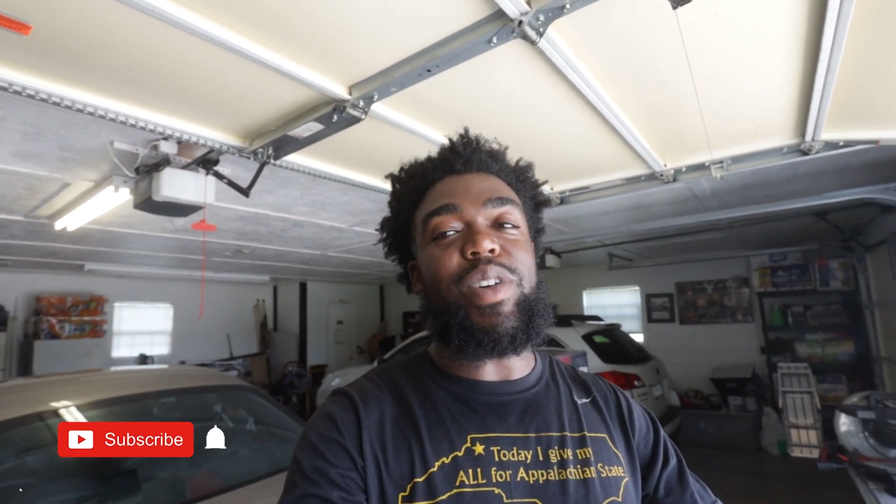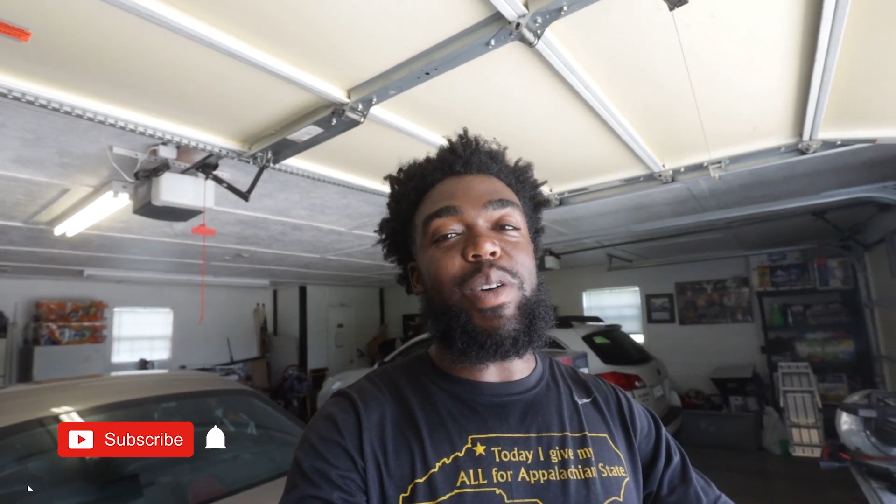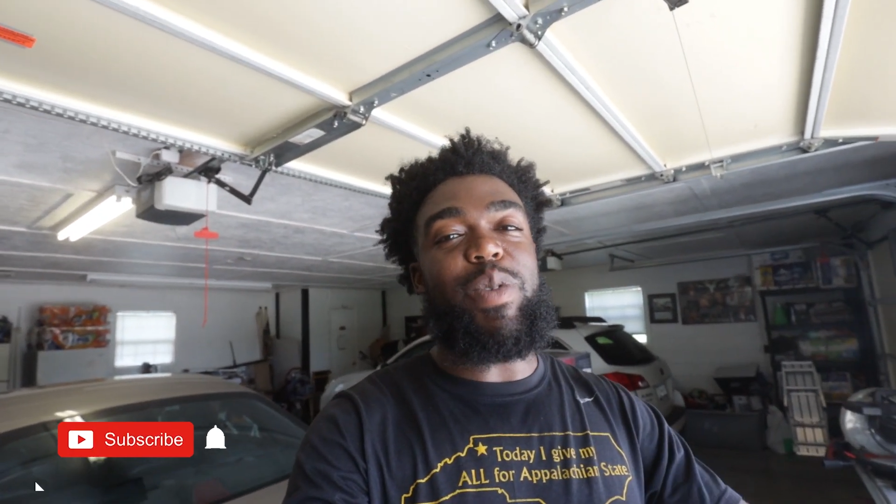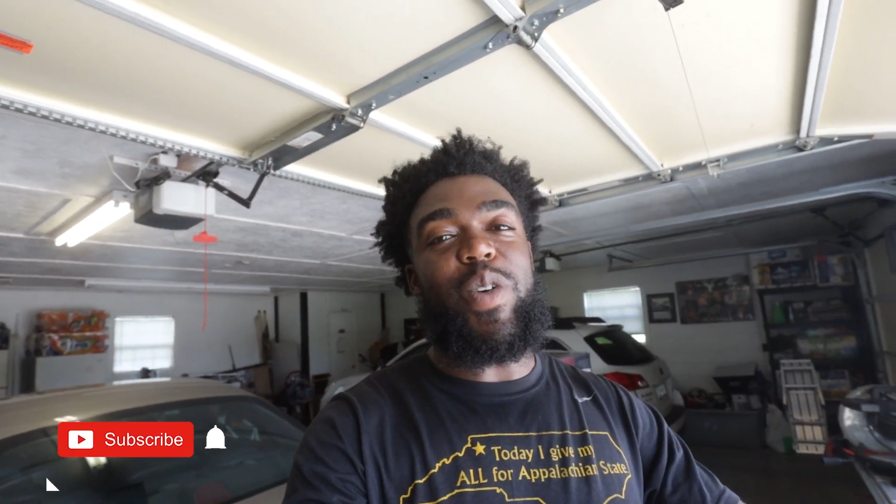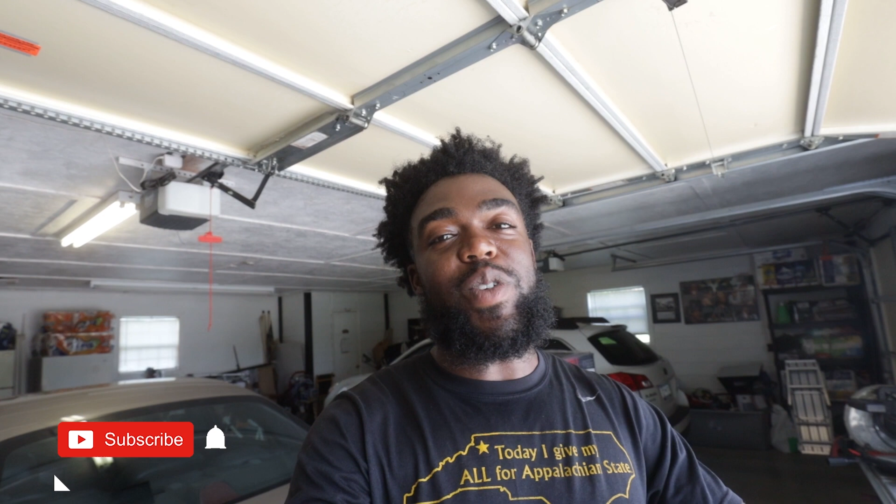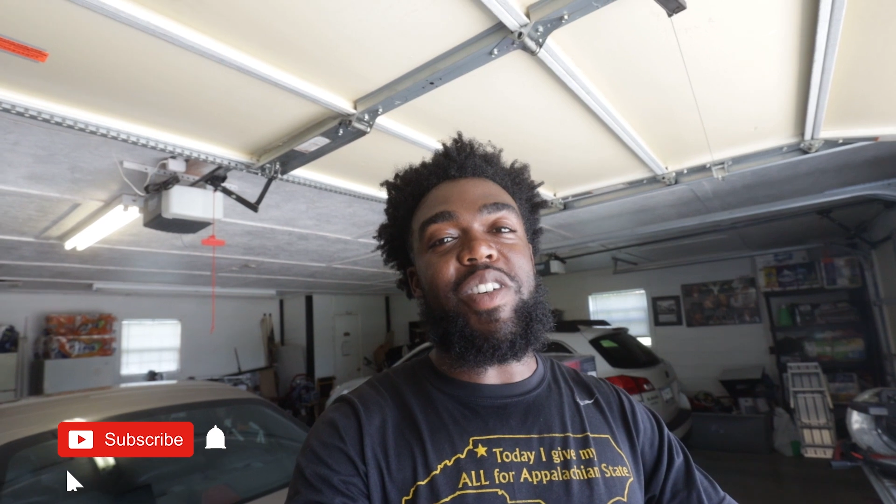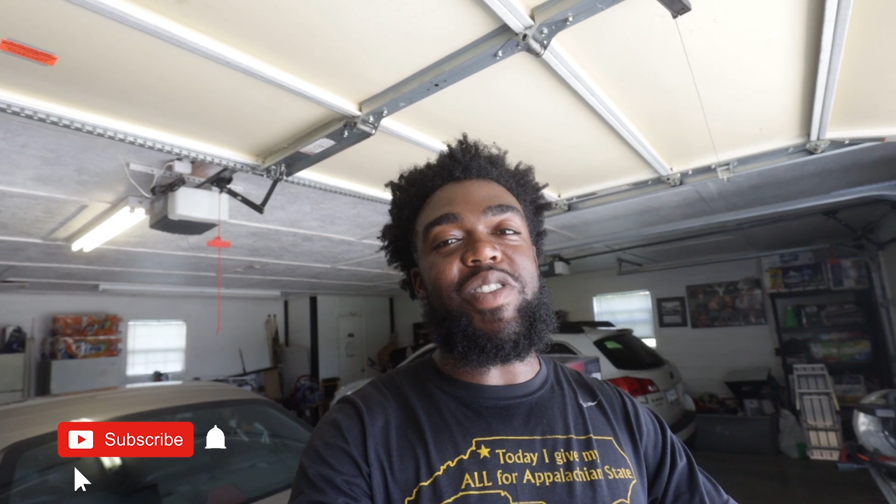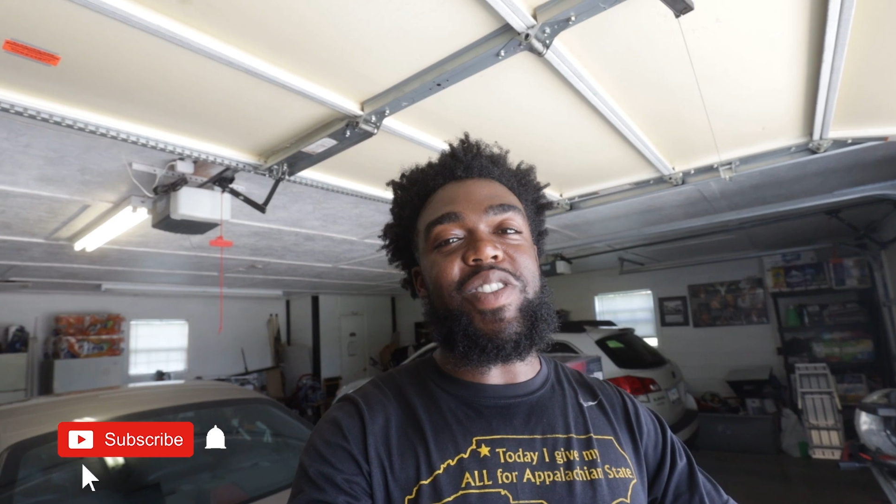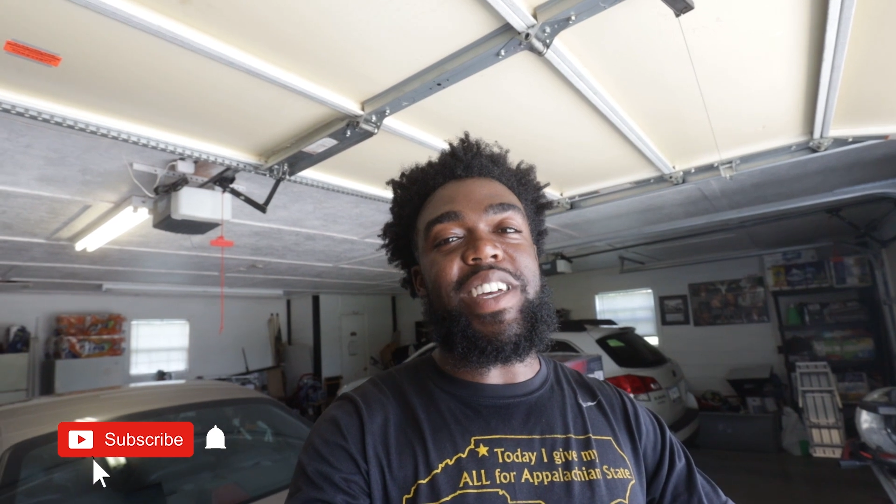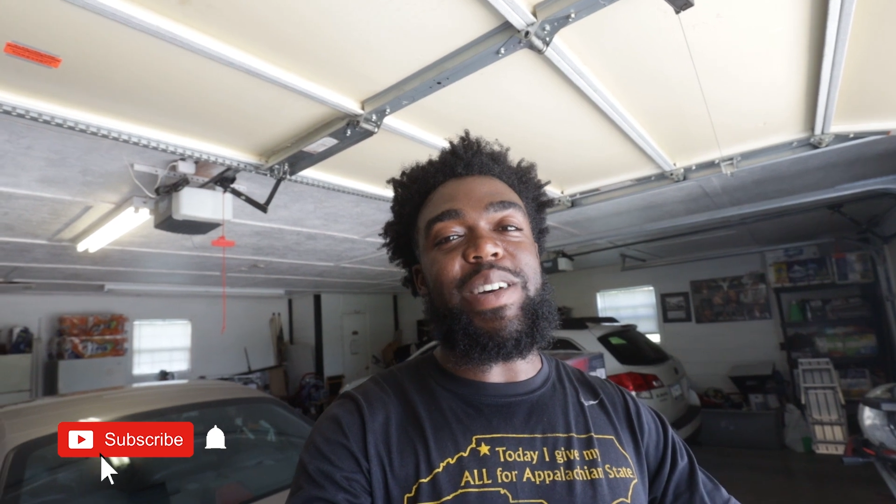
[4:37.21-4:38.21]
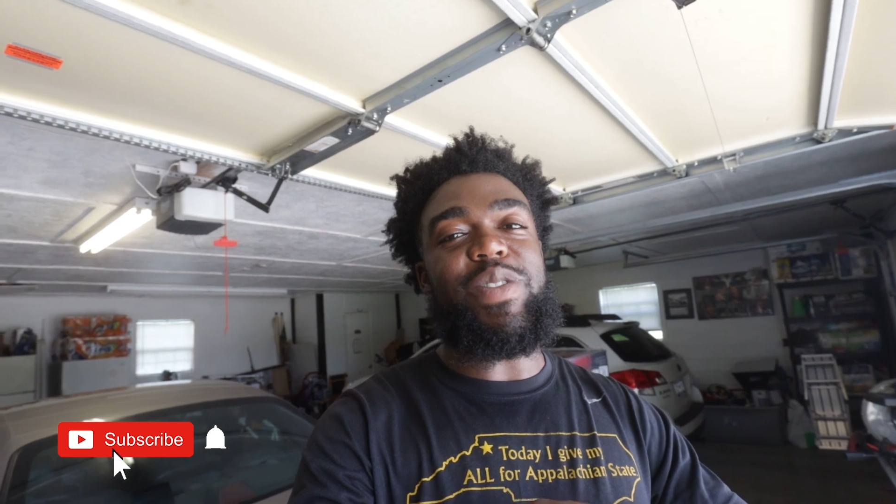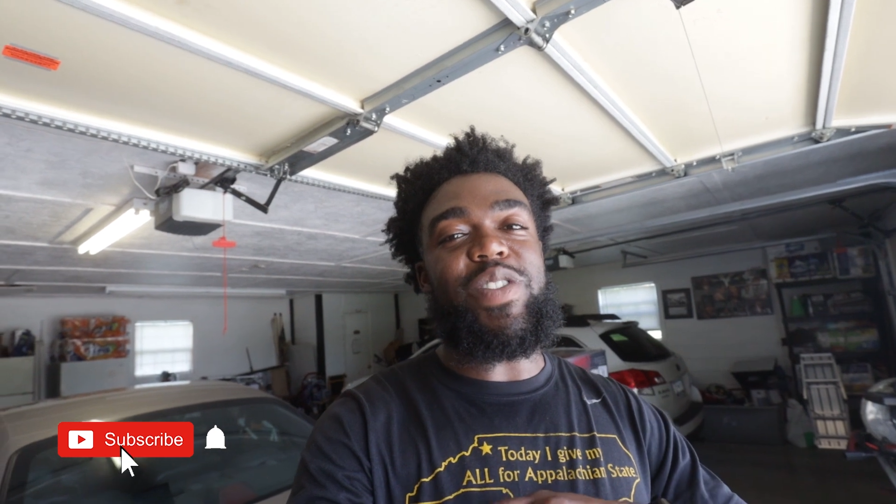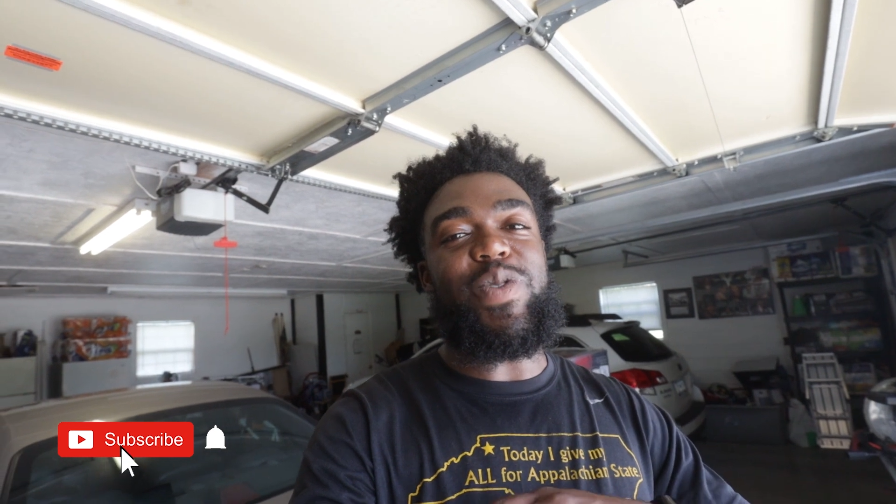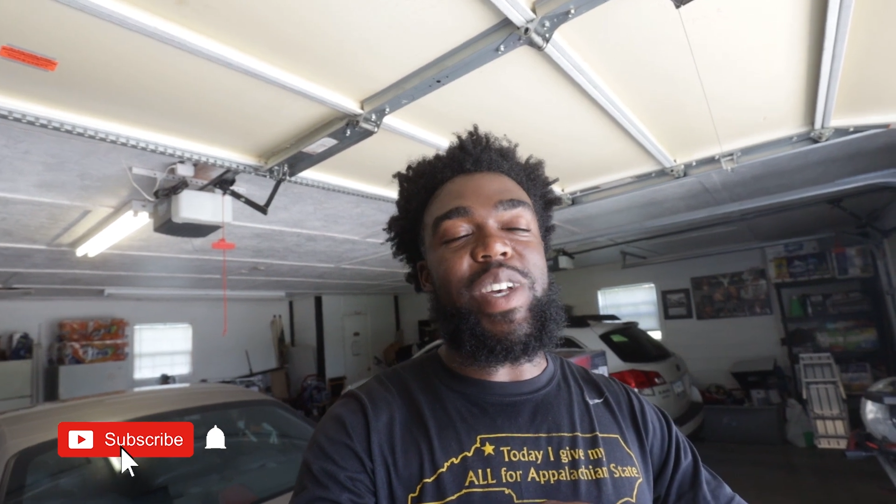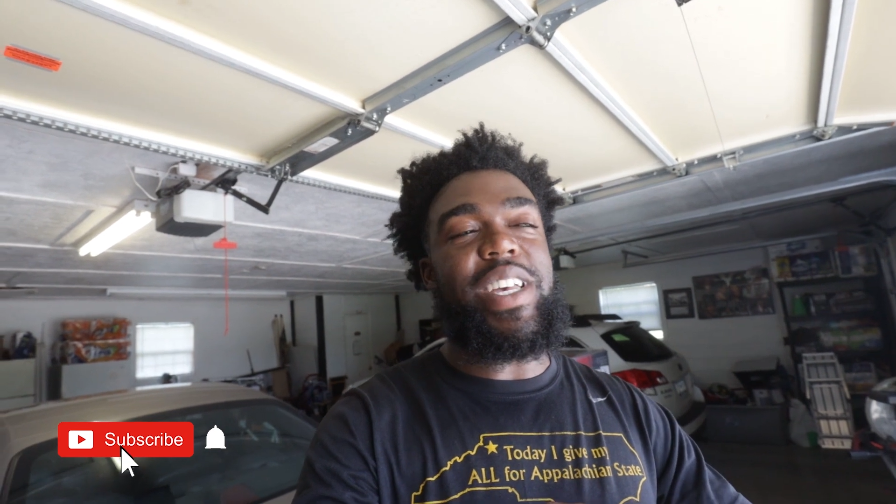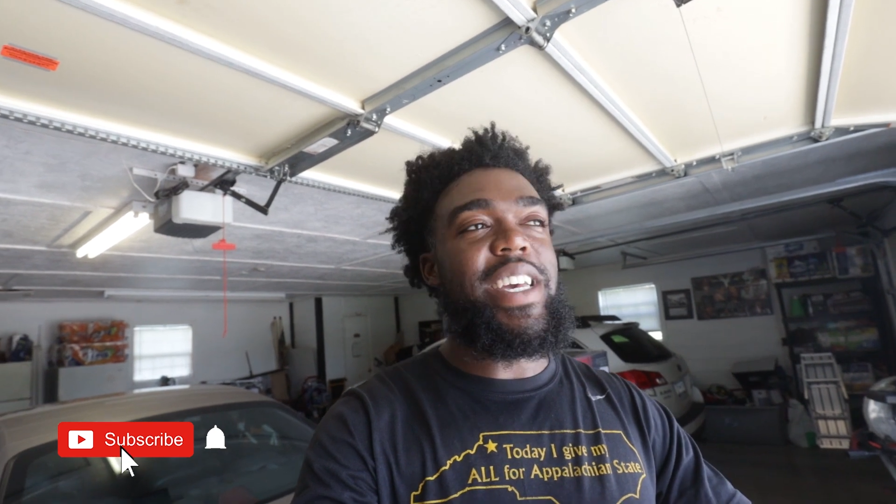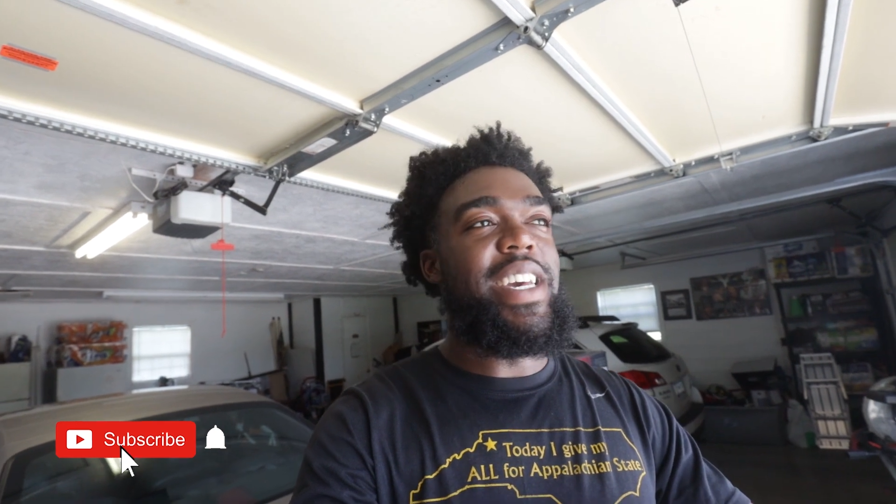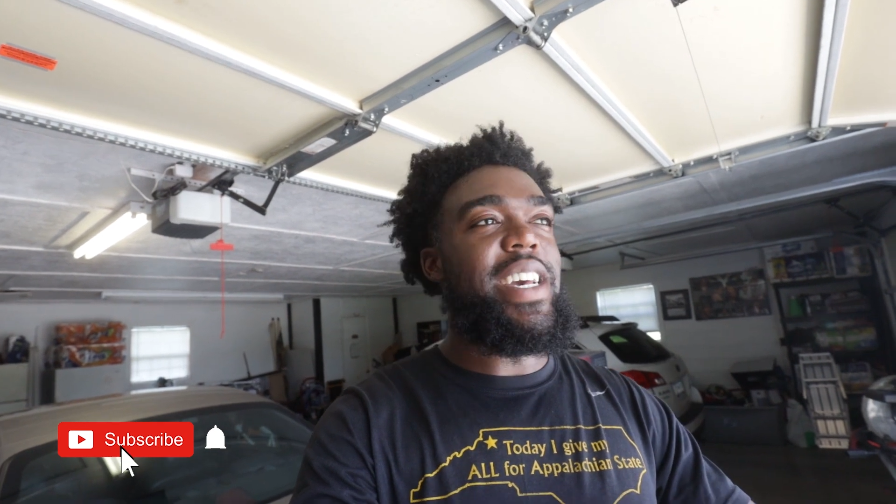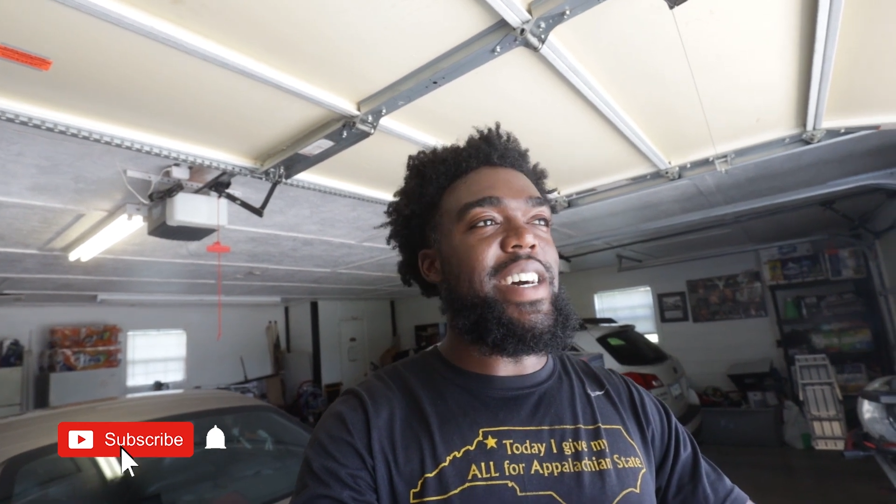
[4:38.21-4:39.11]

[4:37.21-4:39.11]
but I'm gonna hold off on that. I'm gonna just wait.